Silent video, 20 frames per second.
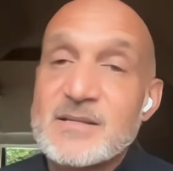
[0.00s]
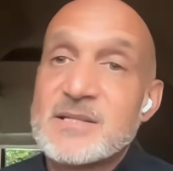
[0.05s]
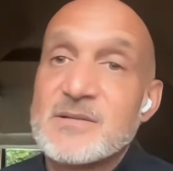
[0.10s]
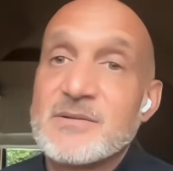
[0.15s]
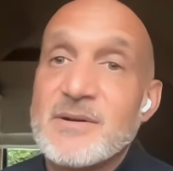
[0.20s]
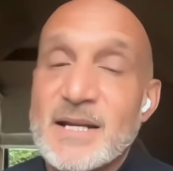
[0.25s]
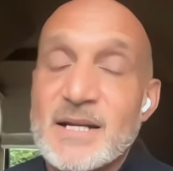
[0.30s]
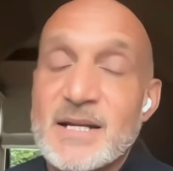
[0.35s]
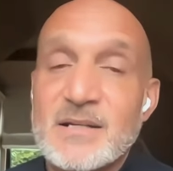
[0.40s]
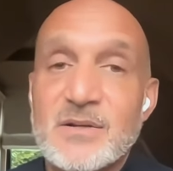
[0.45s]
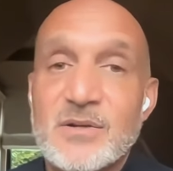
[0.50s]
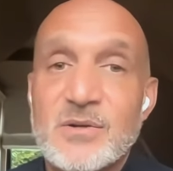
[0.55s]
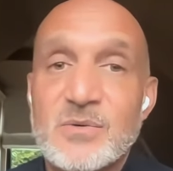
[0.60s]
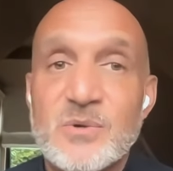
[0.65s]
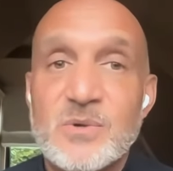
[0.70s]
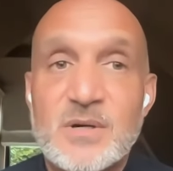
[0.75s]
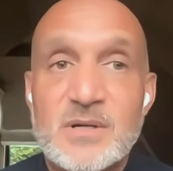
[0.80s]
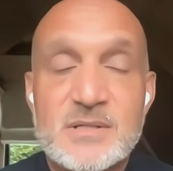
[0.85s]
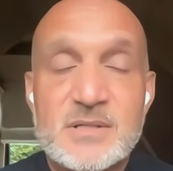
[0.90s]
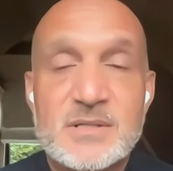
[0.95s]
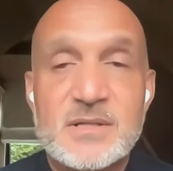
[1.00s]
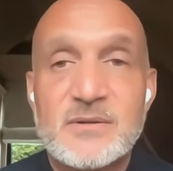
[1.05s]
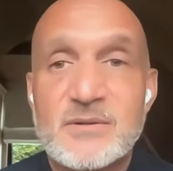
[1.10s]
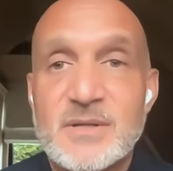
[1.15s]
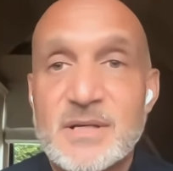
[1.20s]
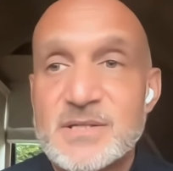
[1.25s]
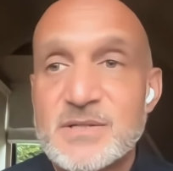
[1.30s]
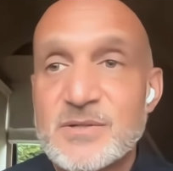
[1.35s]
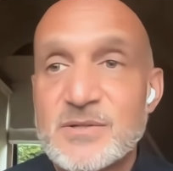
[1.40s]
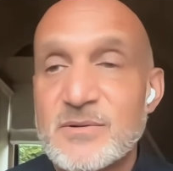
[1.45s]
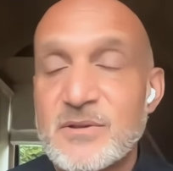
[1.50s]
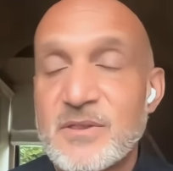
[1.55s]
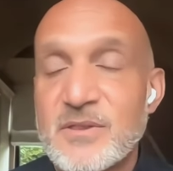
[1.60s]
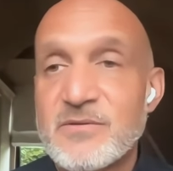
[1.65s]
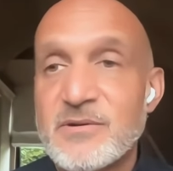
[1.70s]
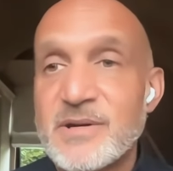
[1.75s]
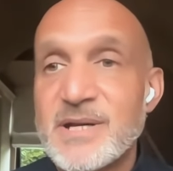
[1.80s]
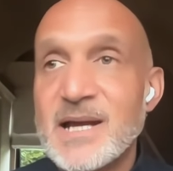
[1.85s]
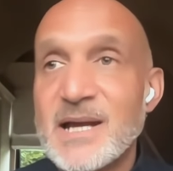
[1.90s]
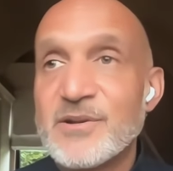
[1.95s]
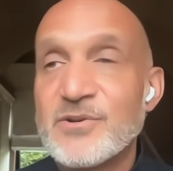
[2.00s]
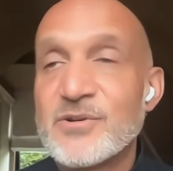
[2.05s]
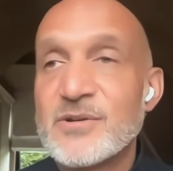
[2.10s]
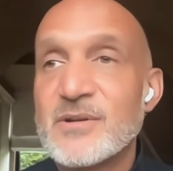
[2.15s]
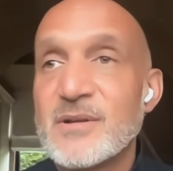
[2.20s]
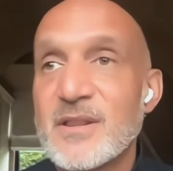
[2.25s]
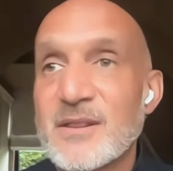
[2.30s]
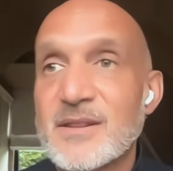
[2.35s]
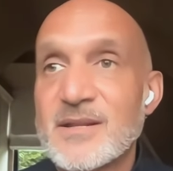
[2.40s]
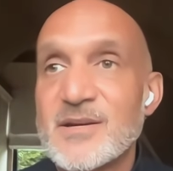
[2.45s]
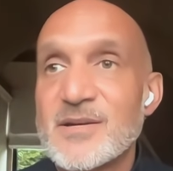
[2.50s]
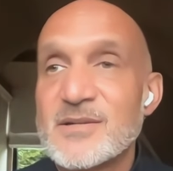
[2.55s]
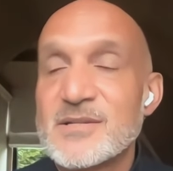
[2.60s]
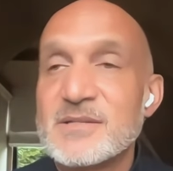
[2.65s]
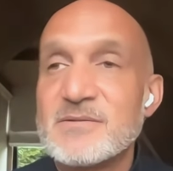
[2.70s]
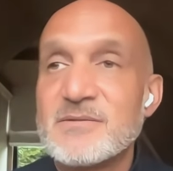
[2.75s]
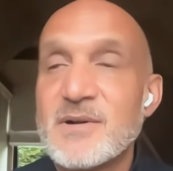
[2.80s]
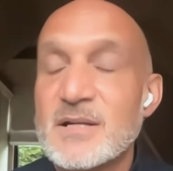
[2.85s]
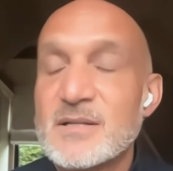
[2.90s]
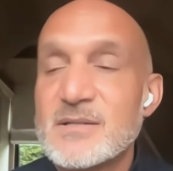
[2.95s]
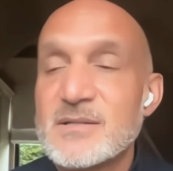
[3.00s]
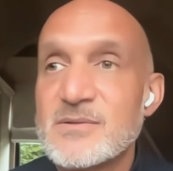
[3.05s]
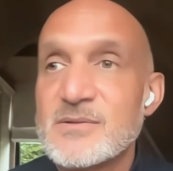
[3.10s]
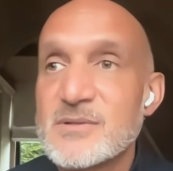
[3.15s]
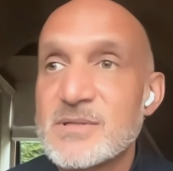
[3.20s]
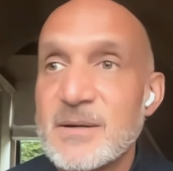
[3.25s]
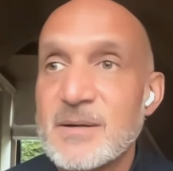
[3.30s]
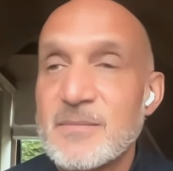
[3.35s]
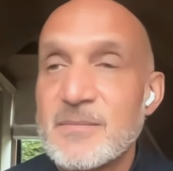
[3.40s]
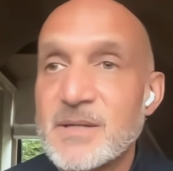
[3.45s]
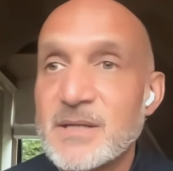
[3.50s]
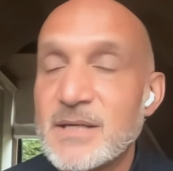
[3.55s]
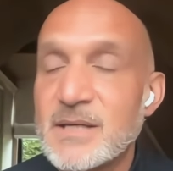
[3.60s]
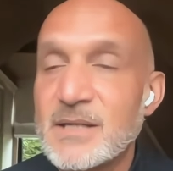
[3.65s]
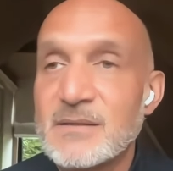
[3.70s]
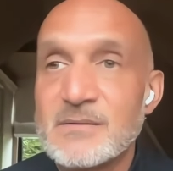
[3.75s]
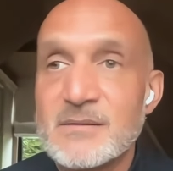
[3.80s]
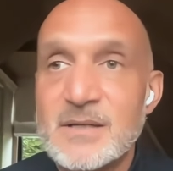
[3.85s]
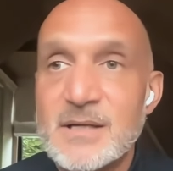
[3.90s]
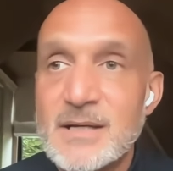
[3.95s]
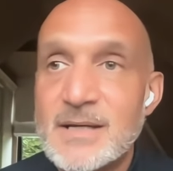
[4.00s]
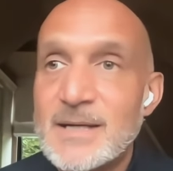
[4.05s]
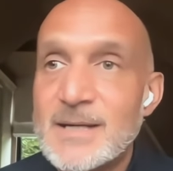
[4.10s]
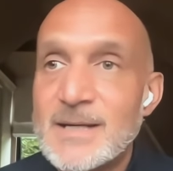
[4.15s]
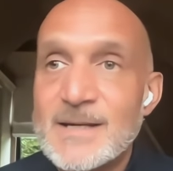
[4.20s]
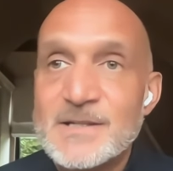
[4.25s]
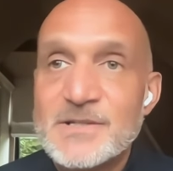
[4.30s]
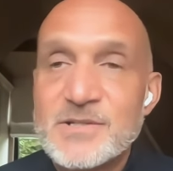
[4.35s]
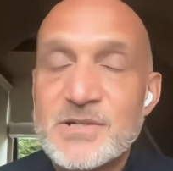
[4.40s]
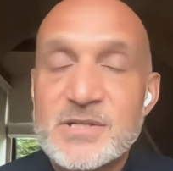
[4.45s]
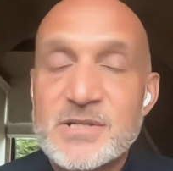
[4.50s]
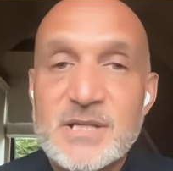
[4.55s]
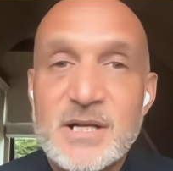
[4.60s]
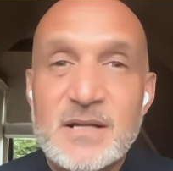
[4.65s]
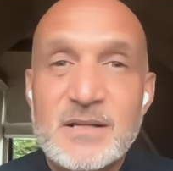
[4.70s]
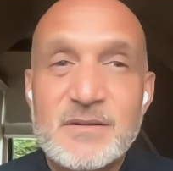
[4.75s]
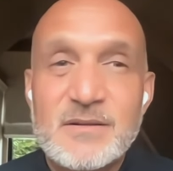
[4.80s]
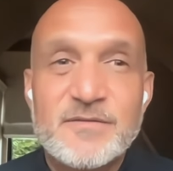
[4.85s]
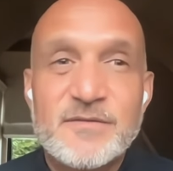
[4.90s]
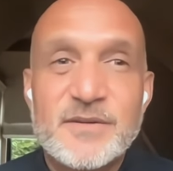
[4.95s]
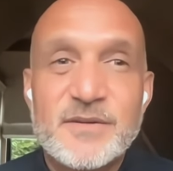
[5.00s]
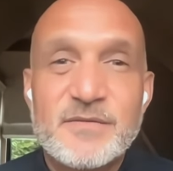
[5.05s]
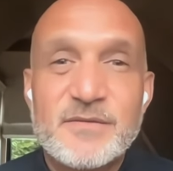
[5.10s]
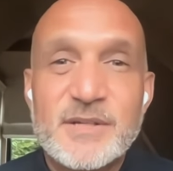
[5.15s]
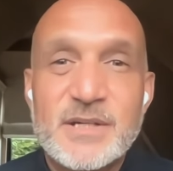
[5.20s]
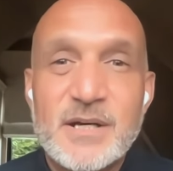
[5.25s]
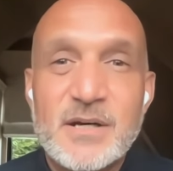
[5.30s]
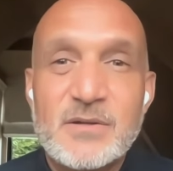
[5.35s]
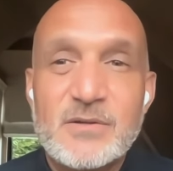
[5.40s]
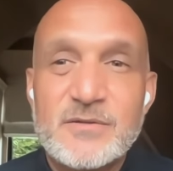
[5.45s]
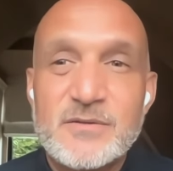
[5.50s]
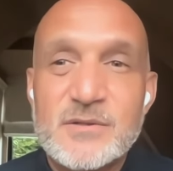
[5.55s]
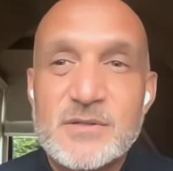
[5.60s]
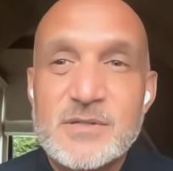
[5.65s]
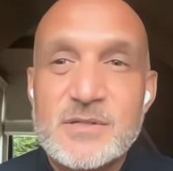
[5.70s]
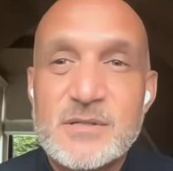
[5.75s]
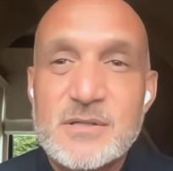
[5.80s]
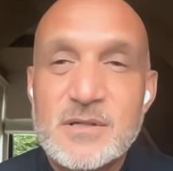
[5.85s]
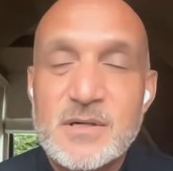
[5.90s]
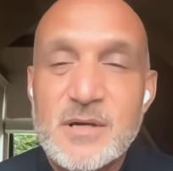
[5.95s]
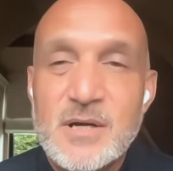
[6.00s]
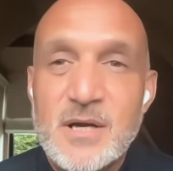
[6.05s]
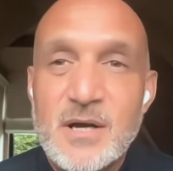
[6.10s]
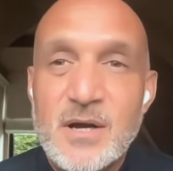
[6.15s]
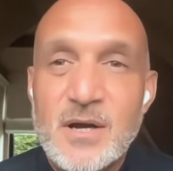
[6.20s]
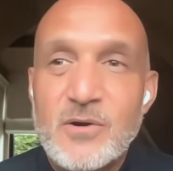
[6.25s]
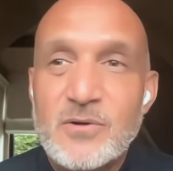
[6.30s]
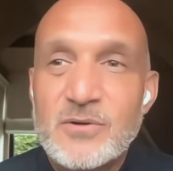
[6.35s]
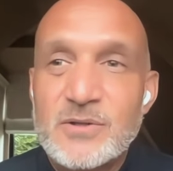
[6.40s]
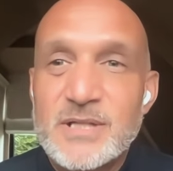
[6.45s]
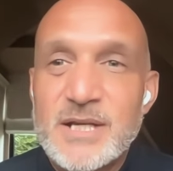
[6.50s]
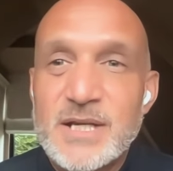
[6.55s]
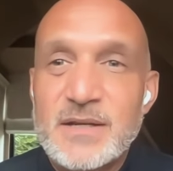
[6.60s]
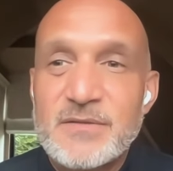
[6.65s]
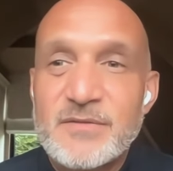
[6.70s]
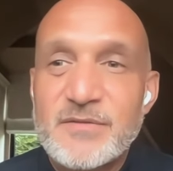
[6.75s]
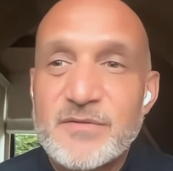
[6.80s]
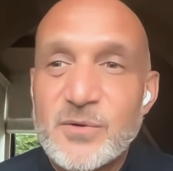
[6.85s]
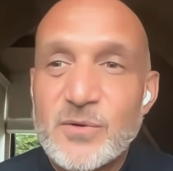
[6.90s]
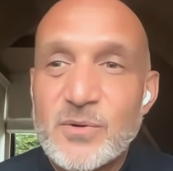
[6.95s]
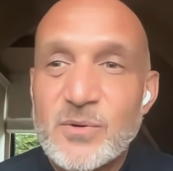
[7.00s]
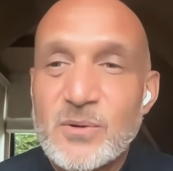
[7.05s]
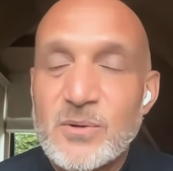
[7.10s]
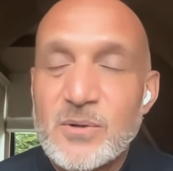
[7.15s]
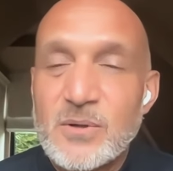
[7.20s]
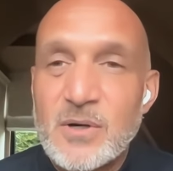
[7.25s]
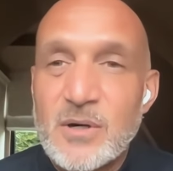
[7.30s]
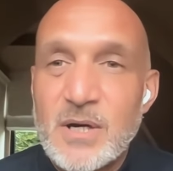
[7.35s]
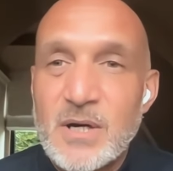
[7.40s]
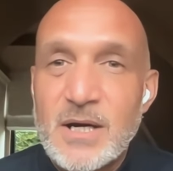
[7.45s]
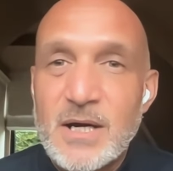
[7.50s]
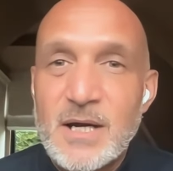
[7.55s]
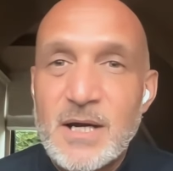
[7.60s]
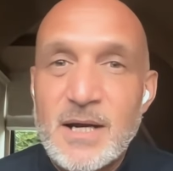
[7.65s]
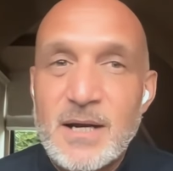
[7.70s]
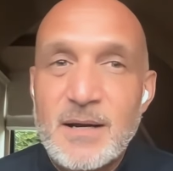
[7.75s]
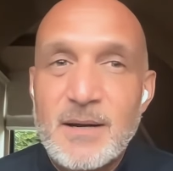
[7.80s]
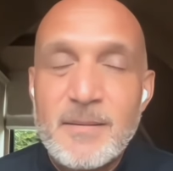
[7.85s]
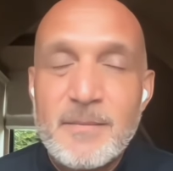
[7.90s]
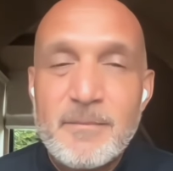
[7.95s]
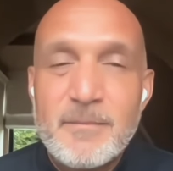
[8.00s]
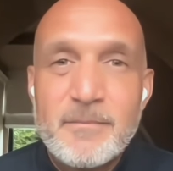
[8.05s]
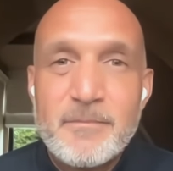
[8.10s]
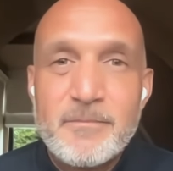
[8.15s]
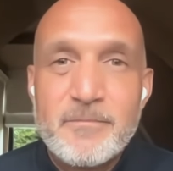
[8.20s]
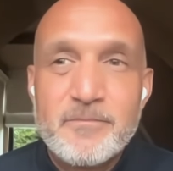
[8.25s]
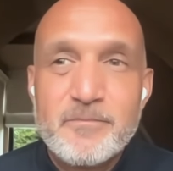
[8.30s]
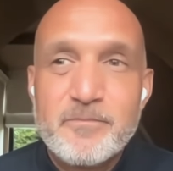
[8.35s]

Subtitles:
still had a lot of work to do. They scored 330 runs or something in just under 50 overs on day four. I mean,